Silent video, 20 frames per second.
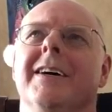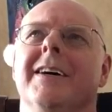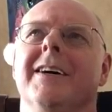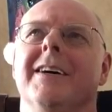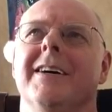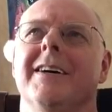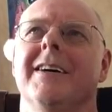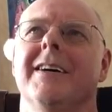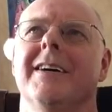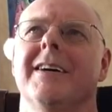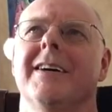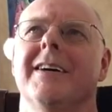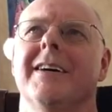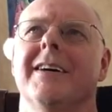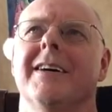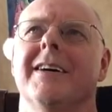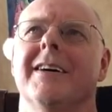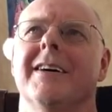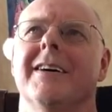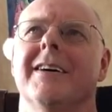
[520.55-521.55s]

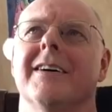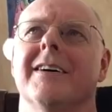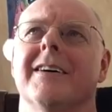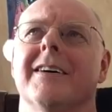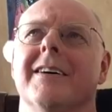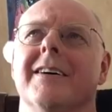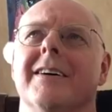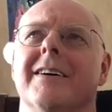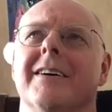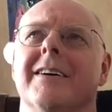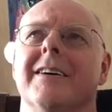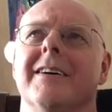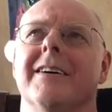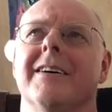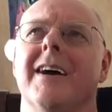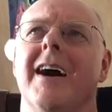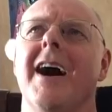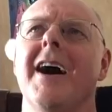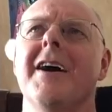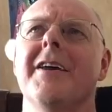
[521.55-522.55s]

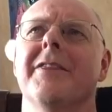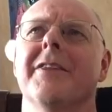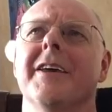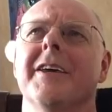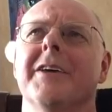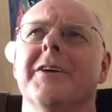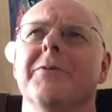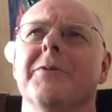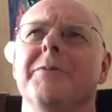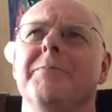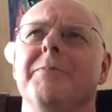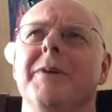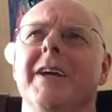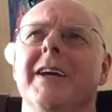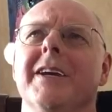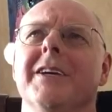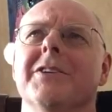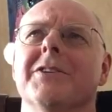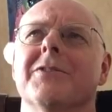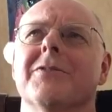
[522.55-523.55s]
I think it would be
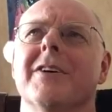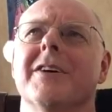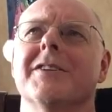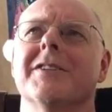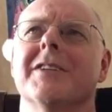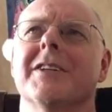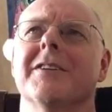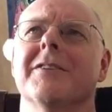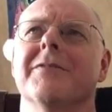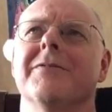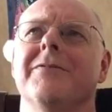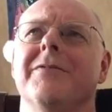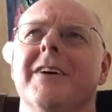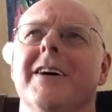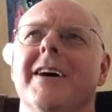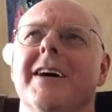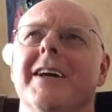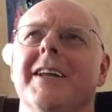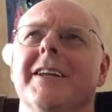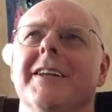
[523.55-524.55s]
interesting to
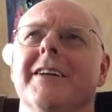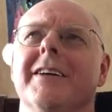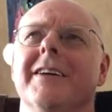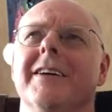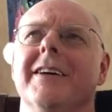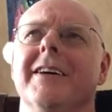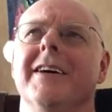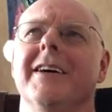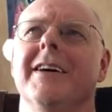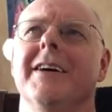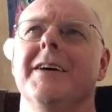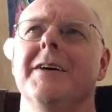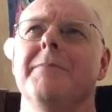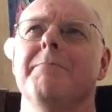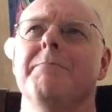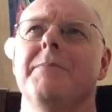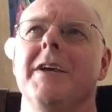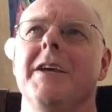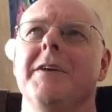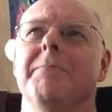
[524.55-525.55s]
find
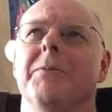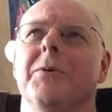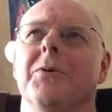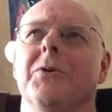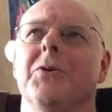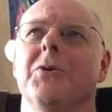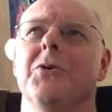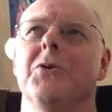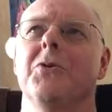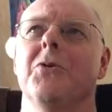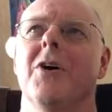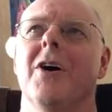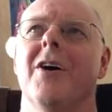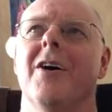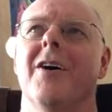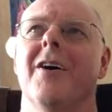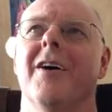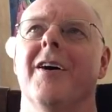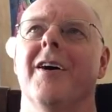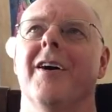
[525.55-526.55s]
people who
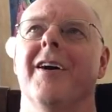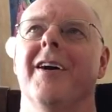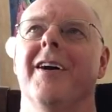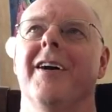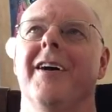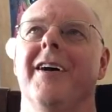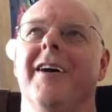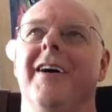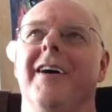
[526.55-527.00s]
are